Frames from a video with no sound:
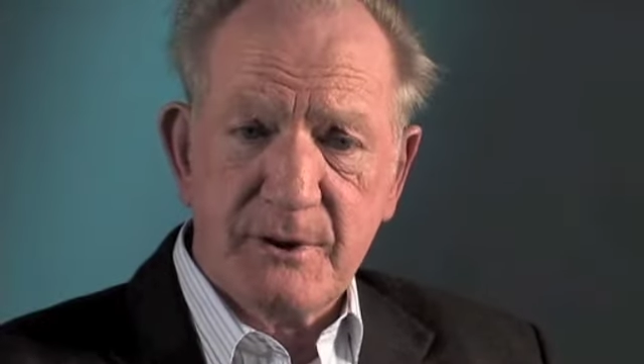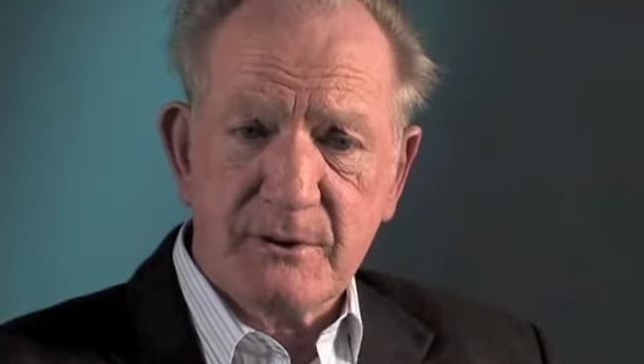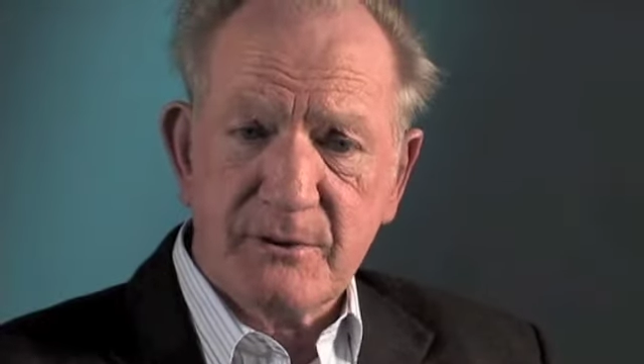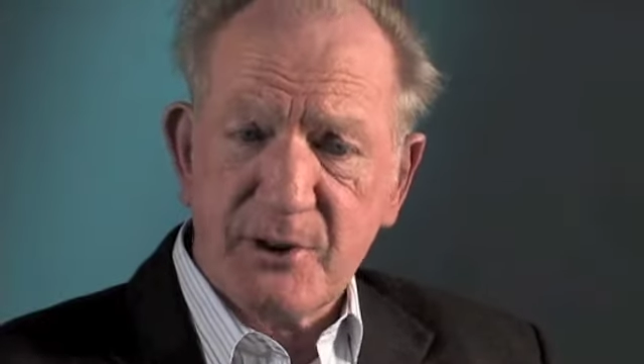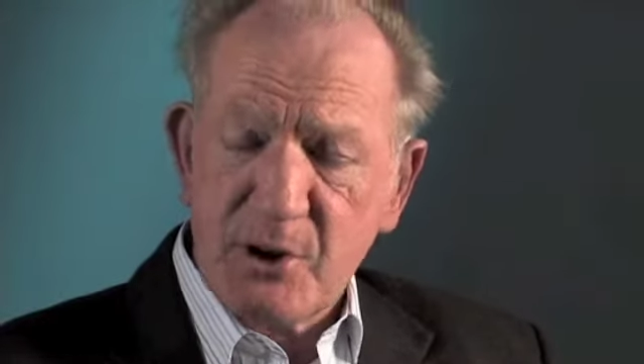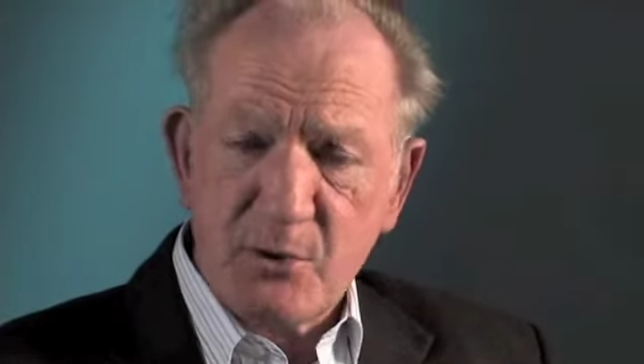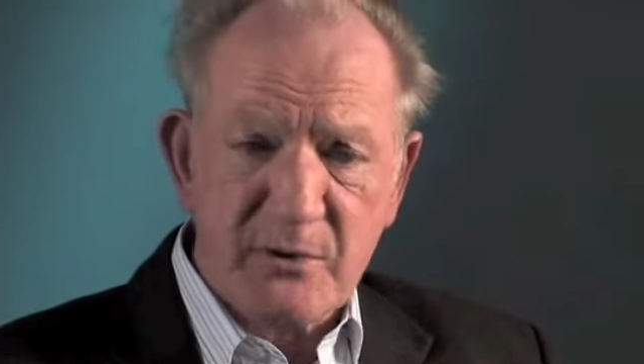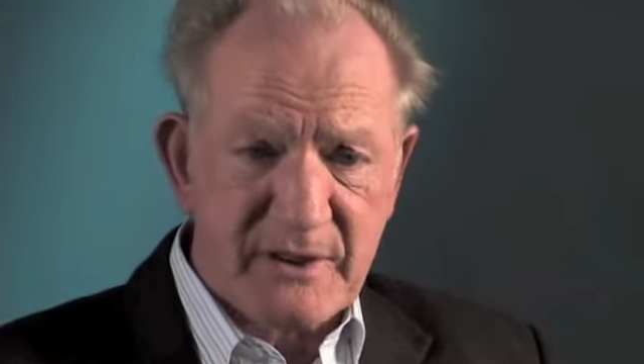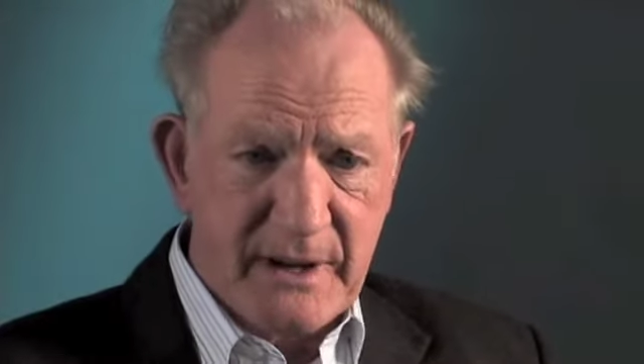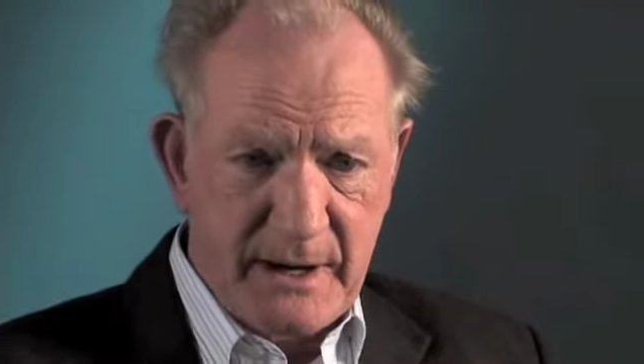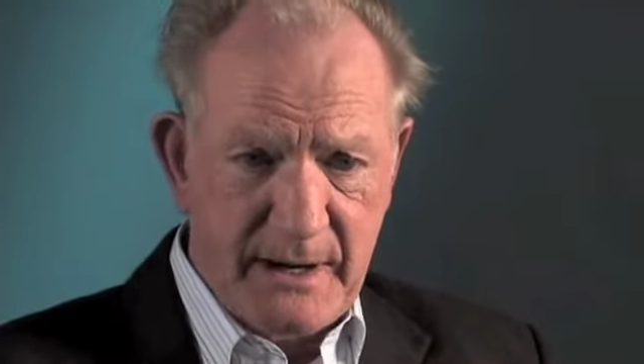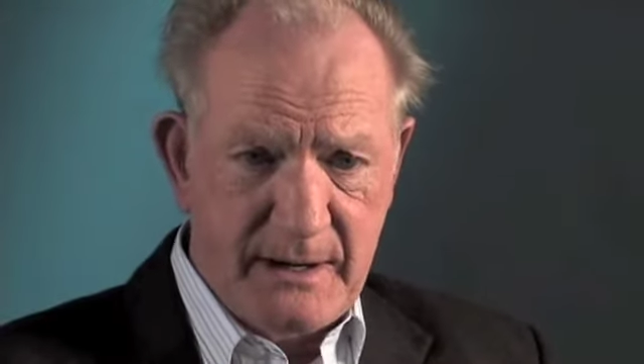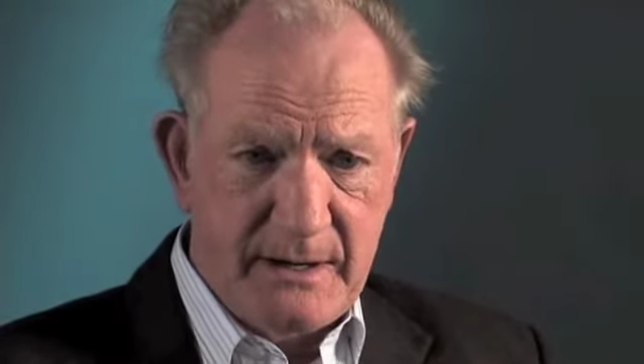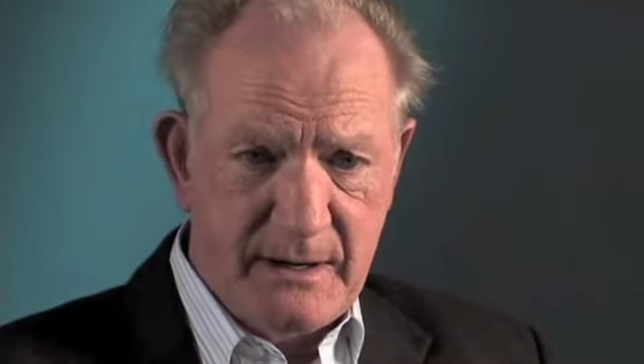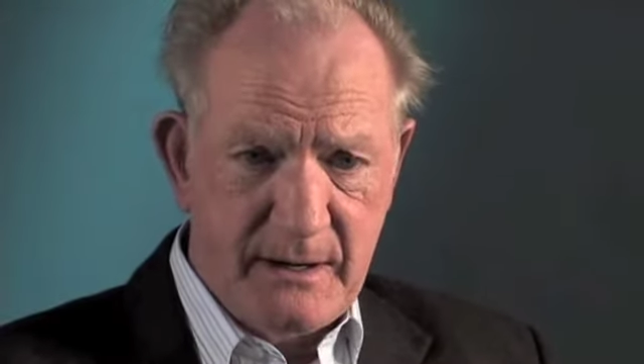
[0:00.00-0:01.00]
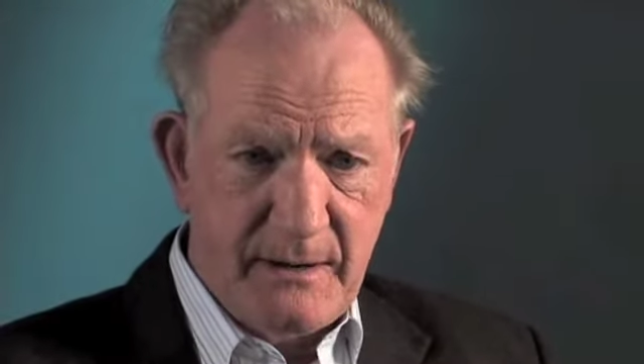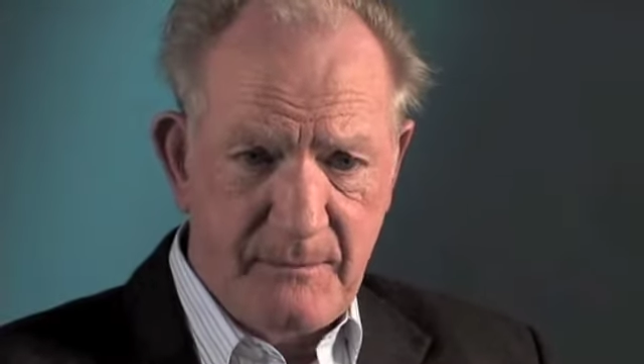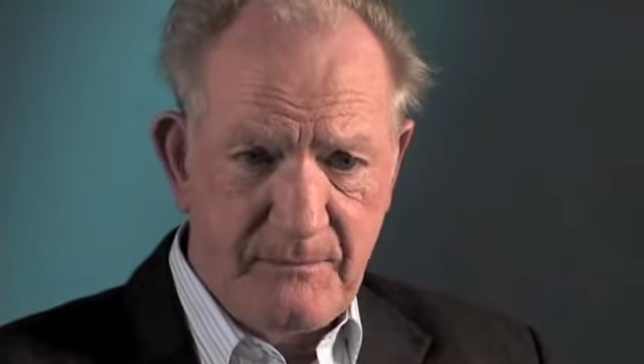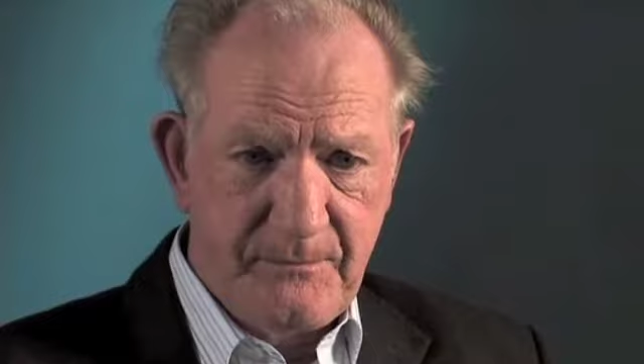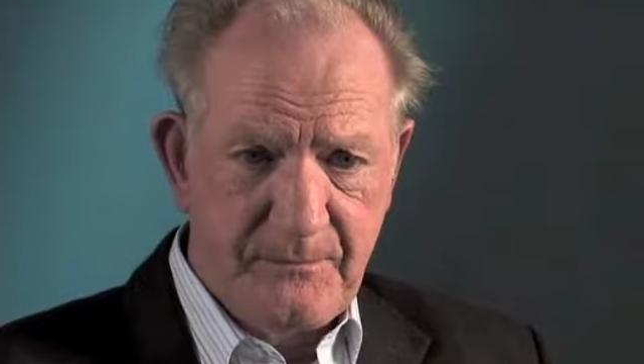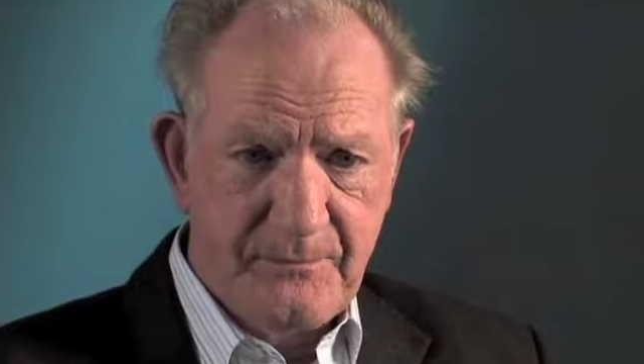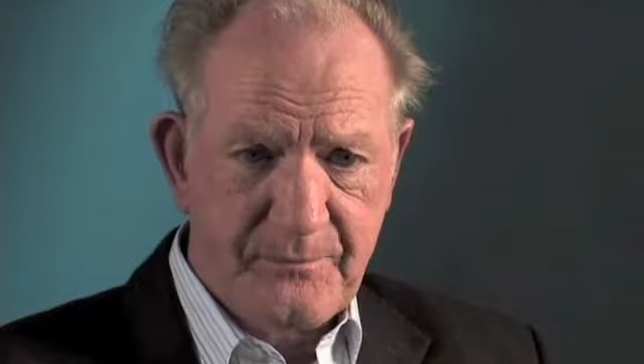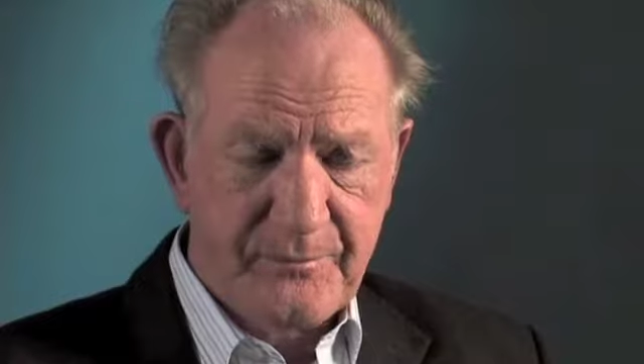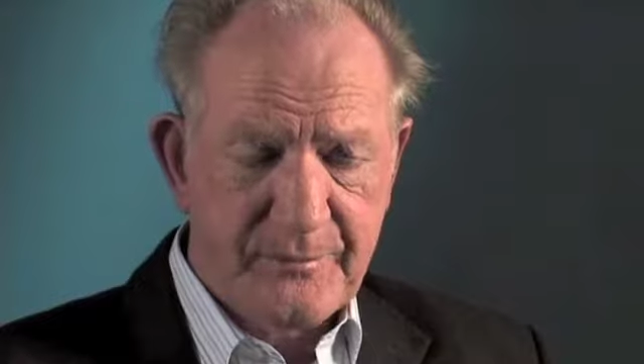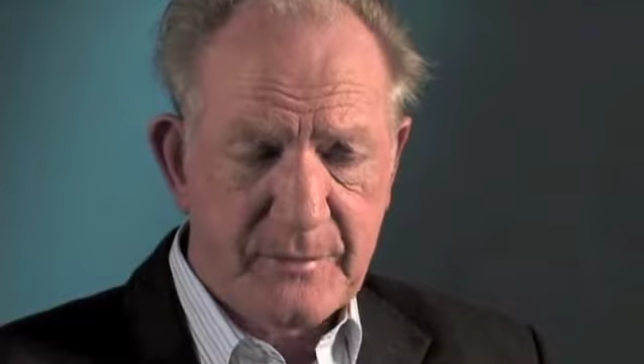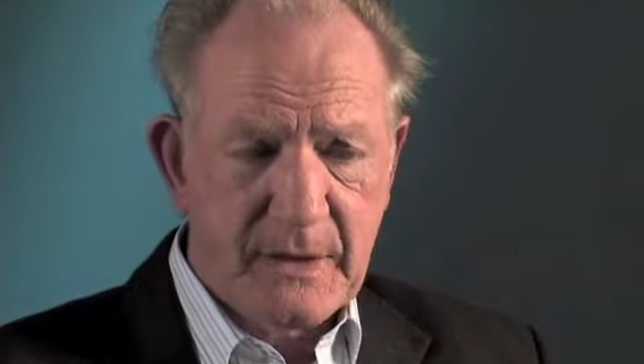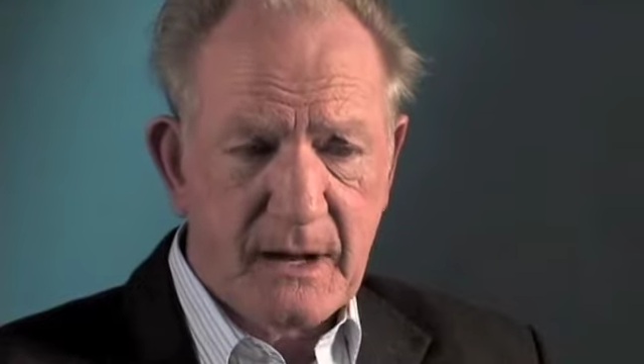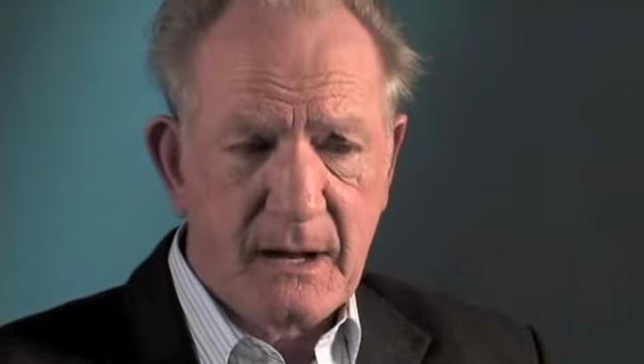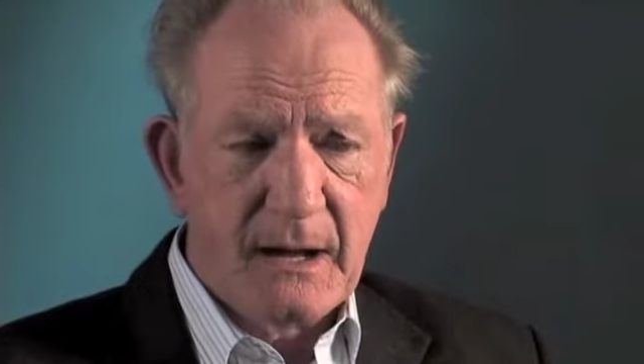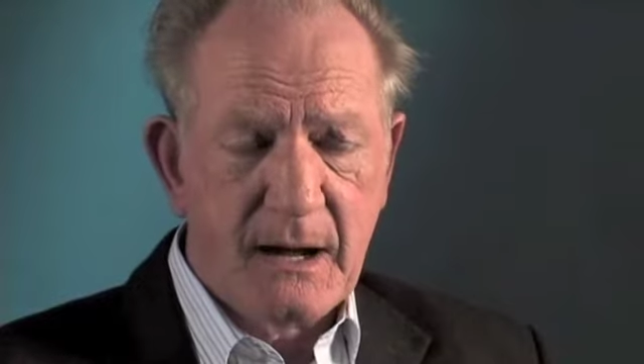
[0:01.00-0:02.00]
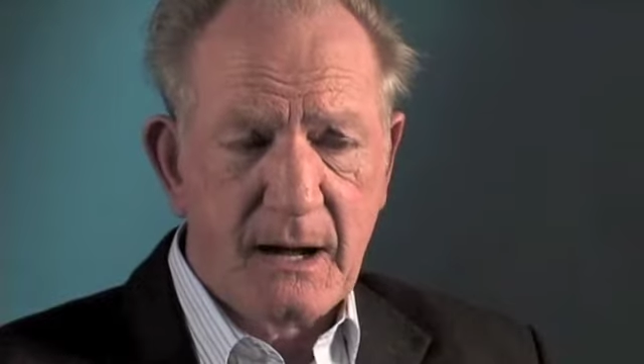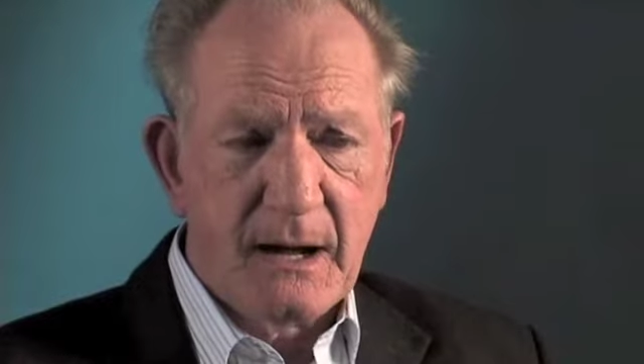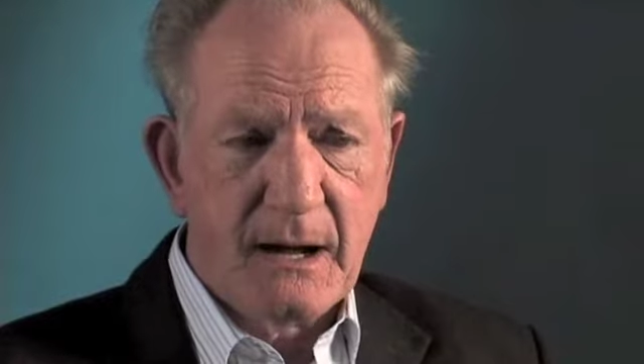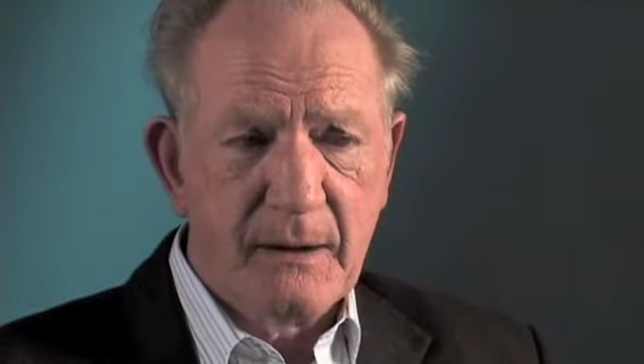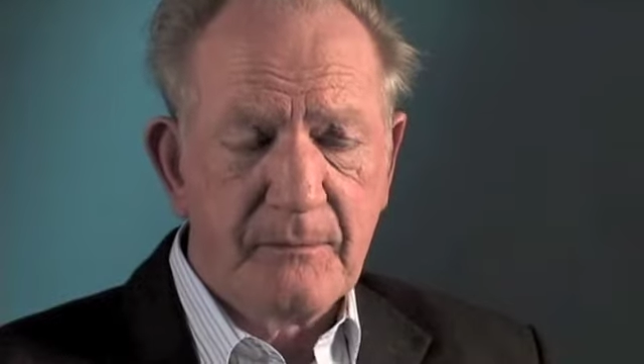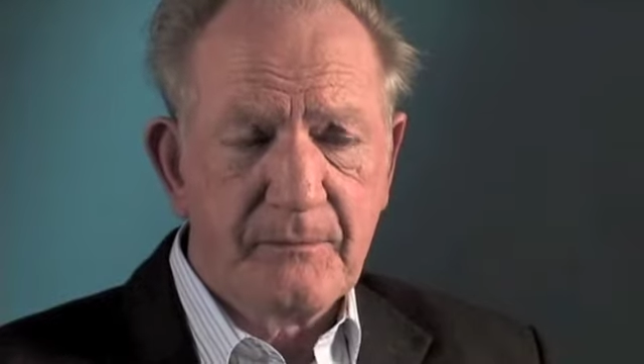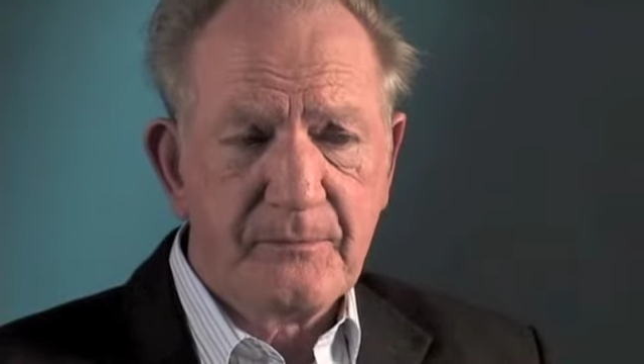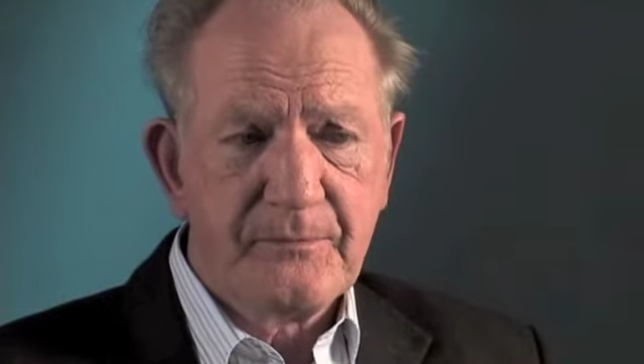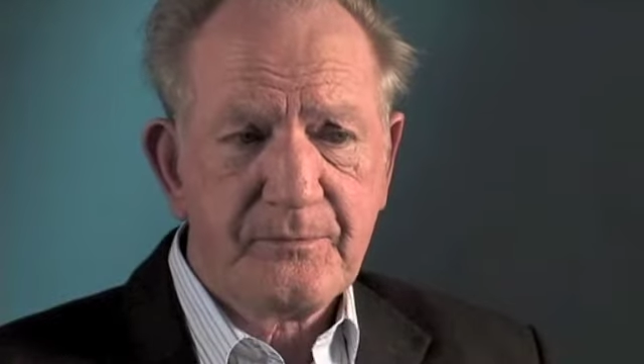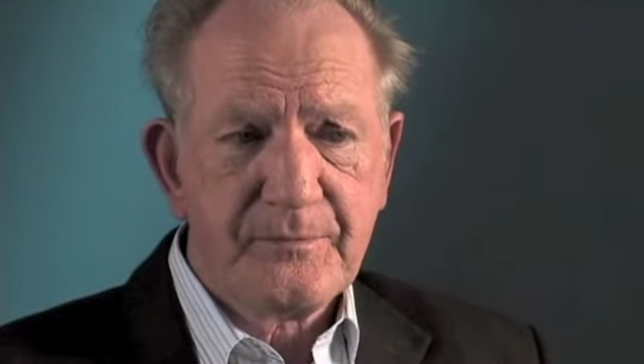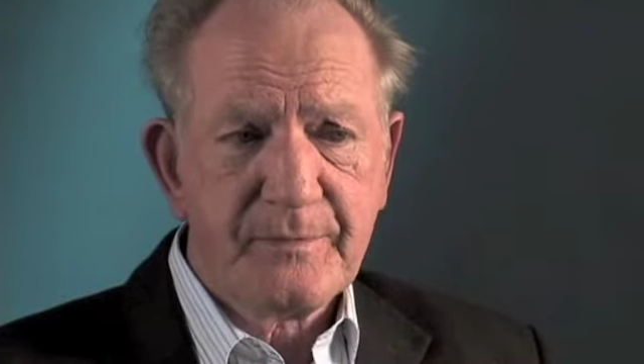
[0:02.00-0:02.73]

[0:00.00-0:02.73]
you're using it. Um,